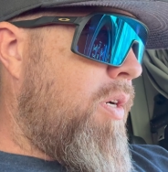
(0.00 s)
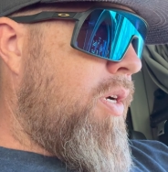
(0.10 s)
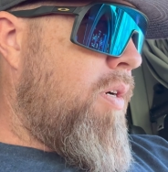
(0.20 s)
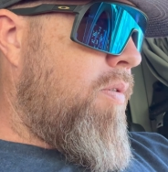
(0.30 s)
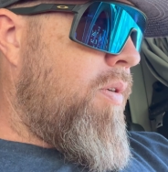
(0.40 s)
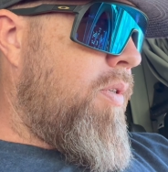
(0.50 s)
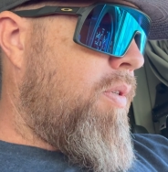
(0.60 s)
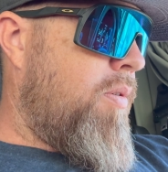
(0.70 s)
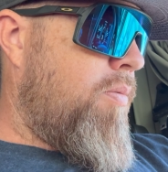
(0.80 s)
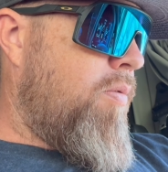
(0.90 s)
now
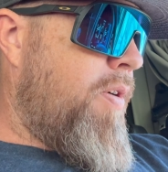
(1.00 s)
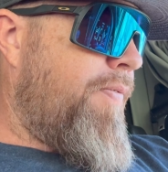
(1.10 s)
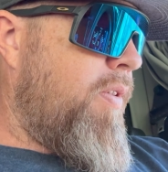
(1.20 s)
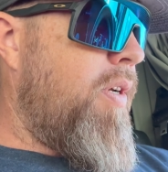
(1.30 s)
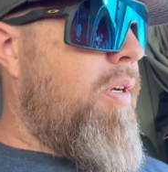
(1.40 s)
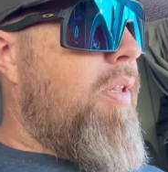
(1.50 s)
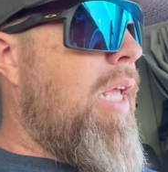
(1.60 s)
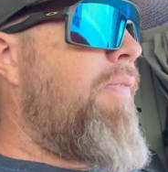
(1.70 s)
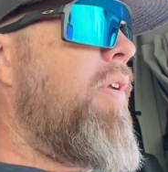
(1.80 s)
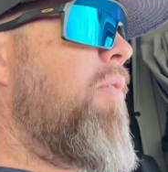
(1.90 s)
is roughly
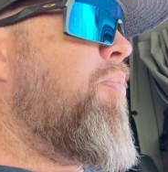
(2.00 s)
11